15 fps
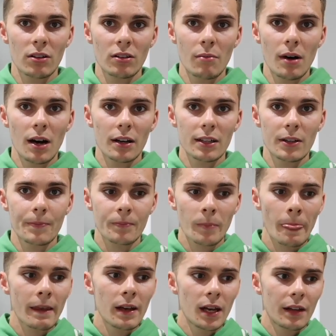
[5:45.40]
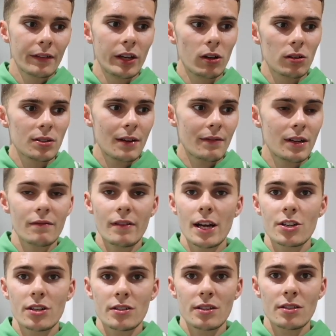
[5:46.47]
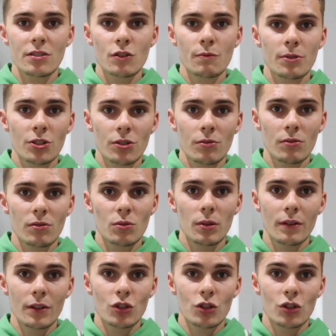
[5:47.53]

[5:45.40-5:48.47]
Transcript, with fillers: on the market. They also have innovations in super shoes. We have a